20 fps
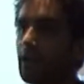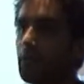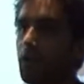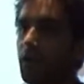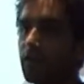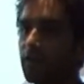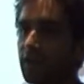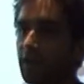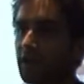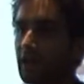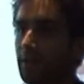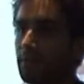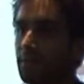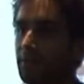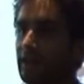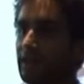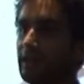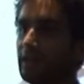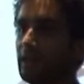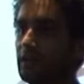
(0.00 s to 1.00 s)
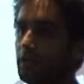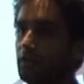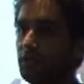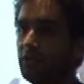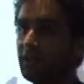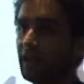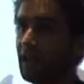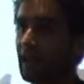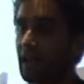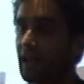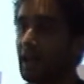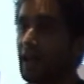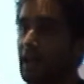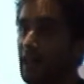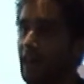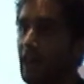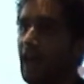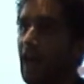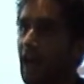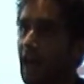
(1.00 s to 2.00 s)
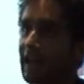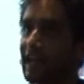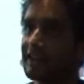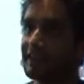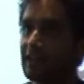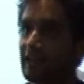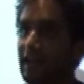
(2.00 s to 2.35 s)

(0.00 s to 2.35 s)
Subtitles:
I worked for a company that used I guess,